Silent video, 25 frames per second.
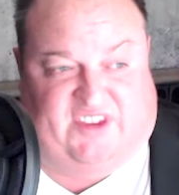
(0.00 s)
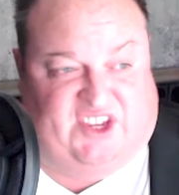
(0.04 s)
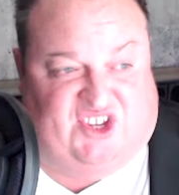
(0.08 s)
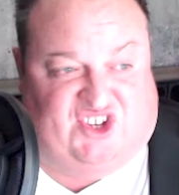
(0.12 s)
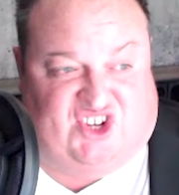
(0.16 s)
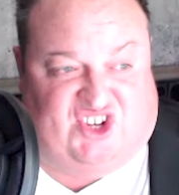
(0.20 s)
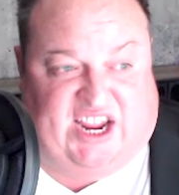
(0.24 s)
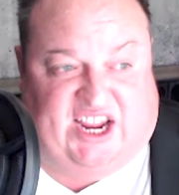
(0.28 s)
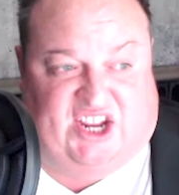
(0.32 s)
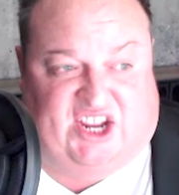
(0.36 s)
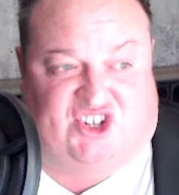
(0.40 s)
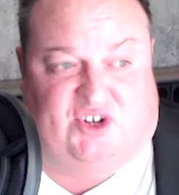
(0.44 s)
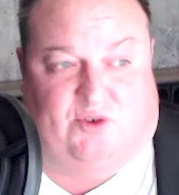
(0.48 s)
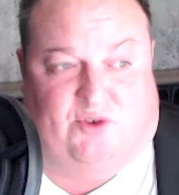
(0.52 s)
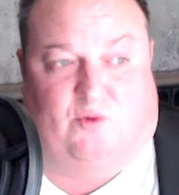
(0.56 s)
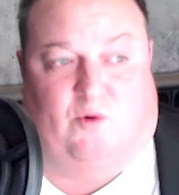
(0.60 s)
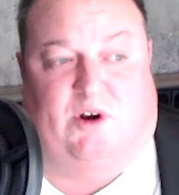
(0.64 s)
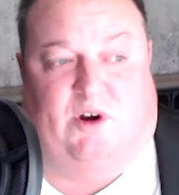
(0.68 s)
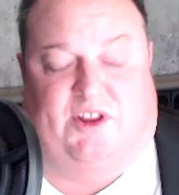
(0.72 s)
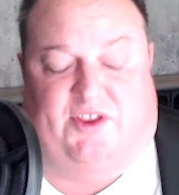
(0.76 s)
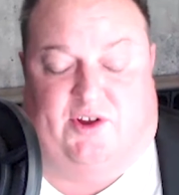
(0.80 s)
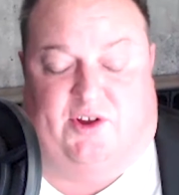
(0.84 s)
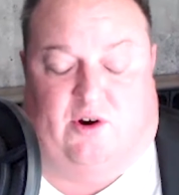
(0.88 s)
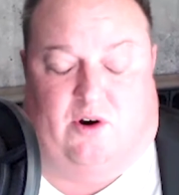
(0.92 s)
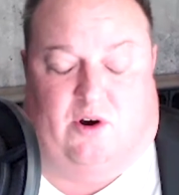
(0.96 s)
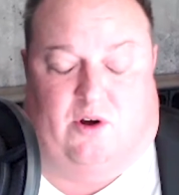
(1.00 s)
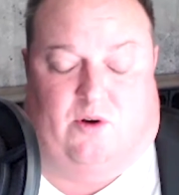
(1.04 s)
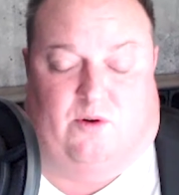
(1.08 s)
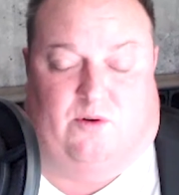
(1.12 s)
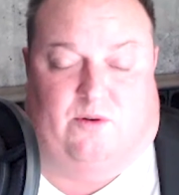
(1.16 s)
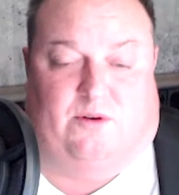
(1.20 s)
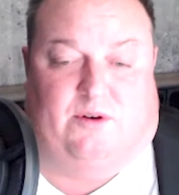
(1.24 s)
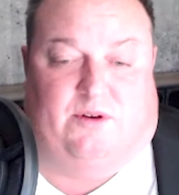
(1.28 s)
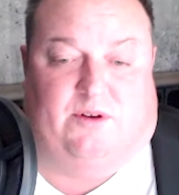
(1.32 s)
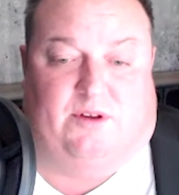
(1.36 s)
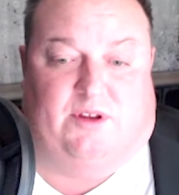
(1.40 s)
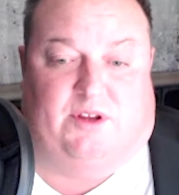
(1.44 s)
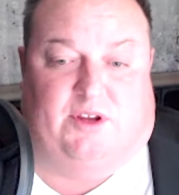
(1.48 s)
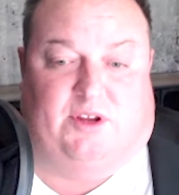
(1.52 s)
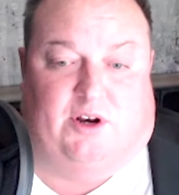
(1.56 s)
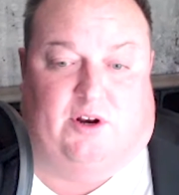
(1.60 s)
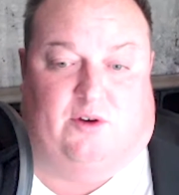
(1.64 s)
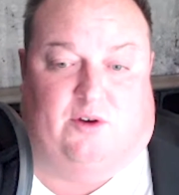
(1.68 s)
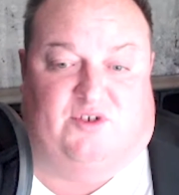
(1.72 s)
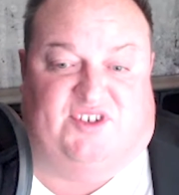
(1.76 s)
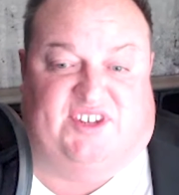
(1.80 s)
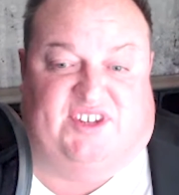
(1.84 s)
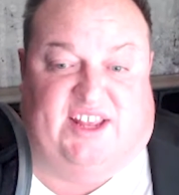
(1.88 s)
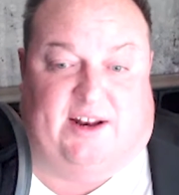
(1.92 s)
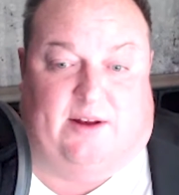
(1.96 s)
Each agent wanted their own
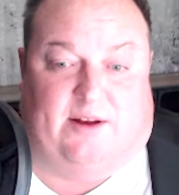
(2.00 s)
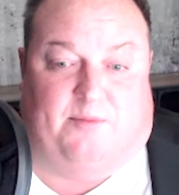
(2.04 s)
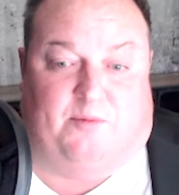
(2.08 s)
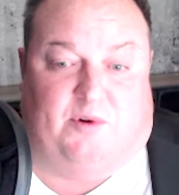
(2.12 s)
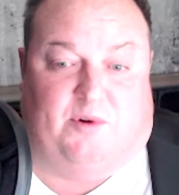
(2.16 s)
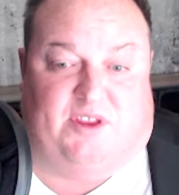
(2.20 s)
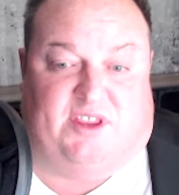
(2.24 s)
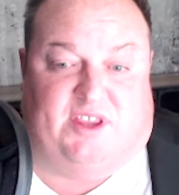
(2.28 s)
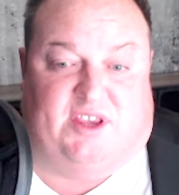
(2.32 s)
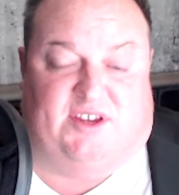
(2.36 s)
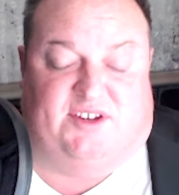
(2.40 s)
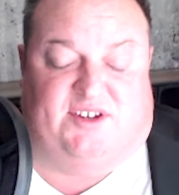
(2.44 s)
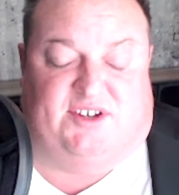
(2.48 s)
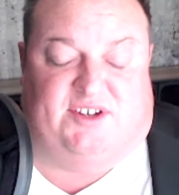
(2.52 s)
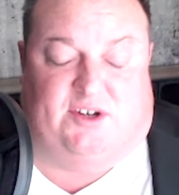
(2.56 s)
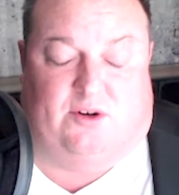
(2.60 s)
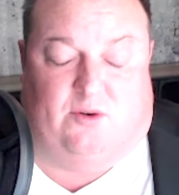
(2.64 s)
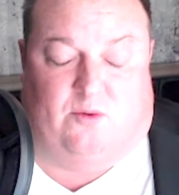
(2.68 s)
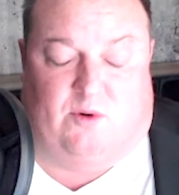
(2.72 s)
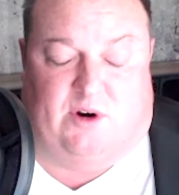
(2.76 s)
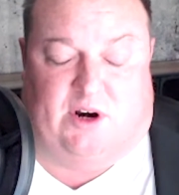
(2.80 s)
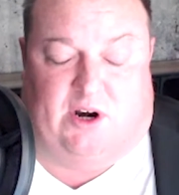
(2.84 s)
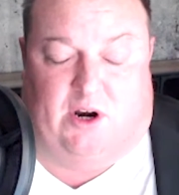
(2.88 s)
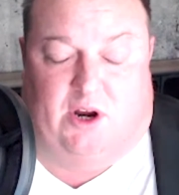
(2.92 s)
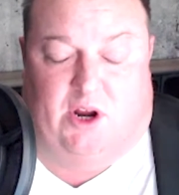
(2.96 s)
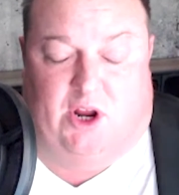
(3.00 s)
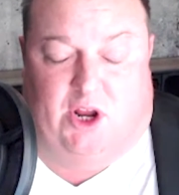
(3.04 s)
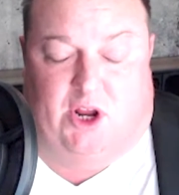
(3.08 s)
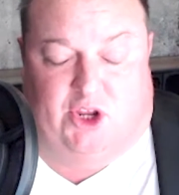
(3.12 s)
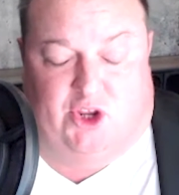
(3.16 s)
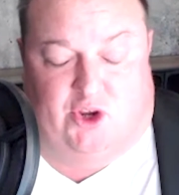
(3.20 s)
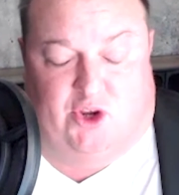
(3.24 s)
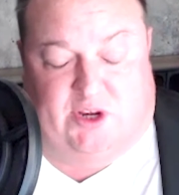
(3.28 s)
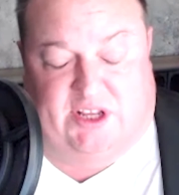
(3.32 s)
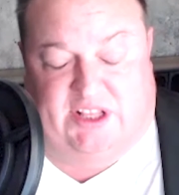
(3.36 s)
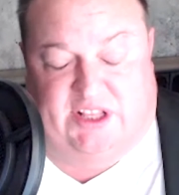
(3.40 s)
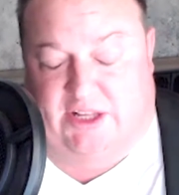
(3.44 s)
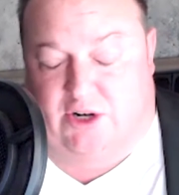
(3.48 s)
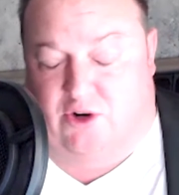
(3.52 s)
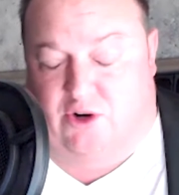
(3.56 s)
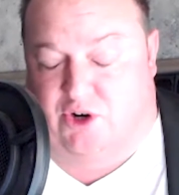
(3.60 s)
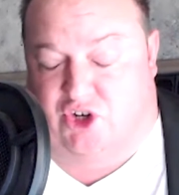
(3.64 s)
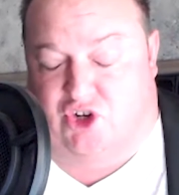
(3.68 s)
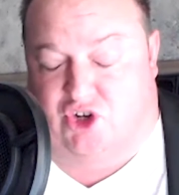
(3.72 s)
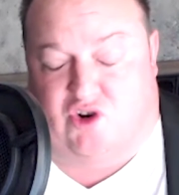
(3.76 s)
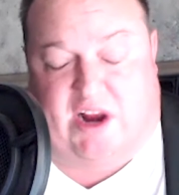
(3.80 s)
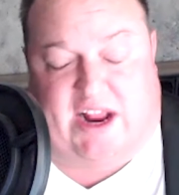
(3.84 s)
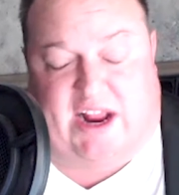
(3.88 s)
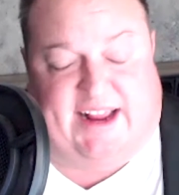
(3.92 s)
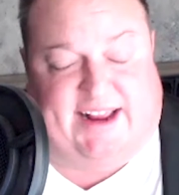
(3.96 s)
setup with us to where you can literally
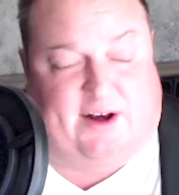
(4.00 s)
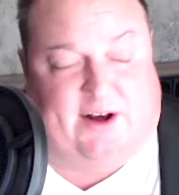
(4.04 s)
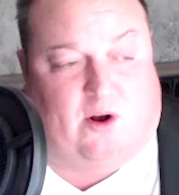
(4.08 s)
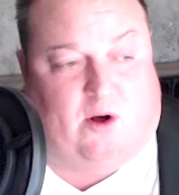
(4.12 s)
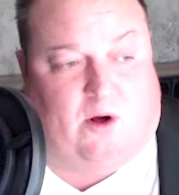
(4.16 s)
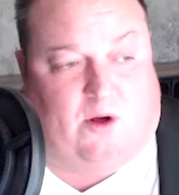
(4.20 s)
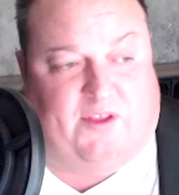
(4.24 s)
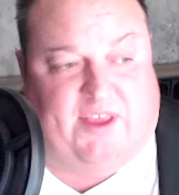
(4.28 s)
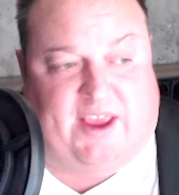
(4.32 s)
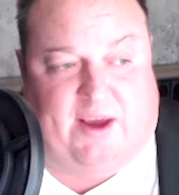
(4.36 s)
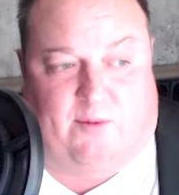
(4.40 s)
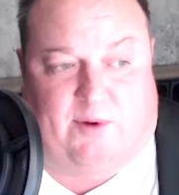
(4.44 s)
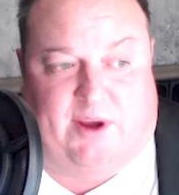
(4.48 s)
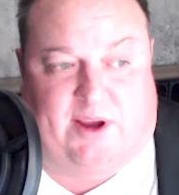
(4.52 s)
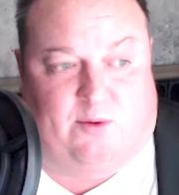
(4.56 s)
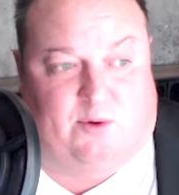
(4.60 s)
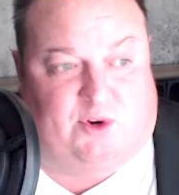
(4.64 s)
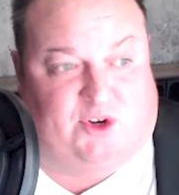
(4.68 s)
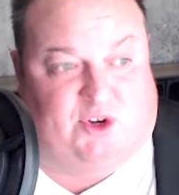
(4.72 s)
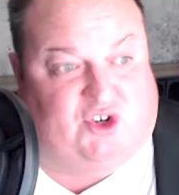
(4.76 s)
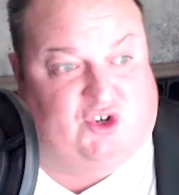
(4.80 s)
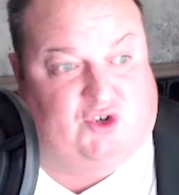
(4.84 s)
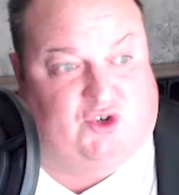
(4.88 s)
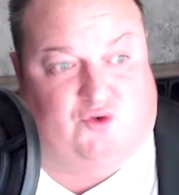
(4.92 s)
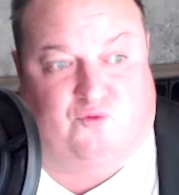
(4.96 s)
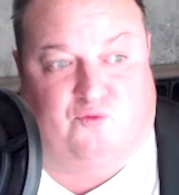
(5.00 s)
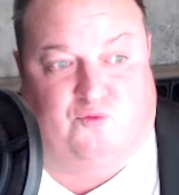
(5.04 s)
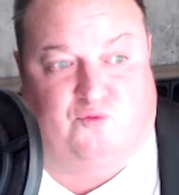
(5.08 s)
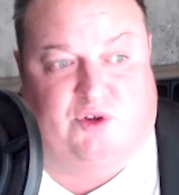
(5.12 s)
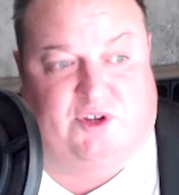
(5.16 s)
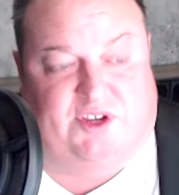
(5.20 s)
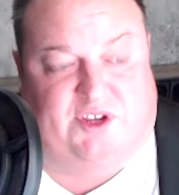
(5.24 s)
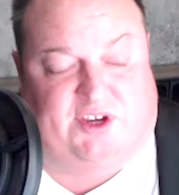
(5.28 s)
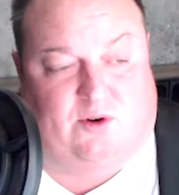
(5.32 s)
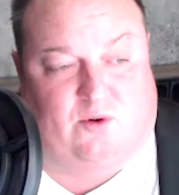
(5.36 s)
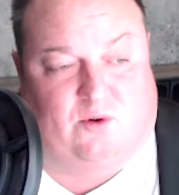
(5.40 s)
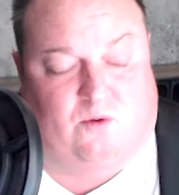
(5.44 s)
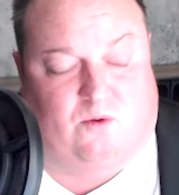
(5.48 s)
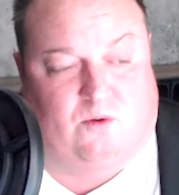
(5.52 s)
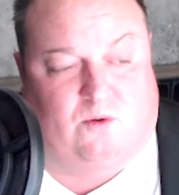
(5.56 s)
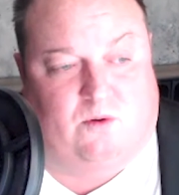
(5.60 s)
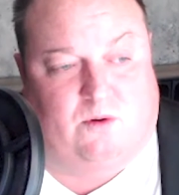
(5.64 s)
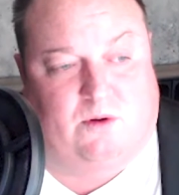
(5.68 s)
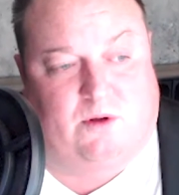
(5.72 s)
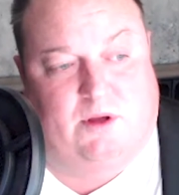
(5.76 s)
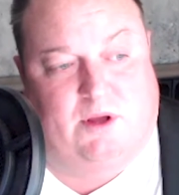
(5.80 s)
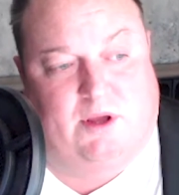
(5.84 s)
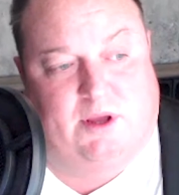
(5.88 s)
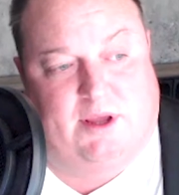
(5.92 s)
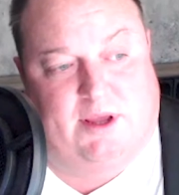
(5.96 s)
track it all that way, which is really
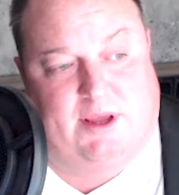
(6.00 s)
cool.